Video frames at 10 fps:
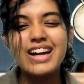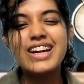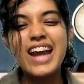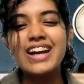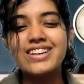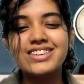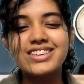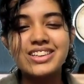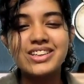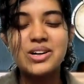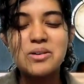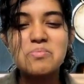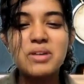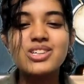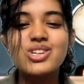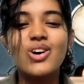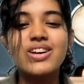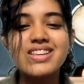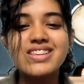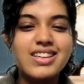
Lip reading: dread the term insurance.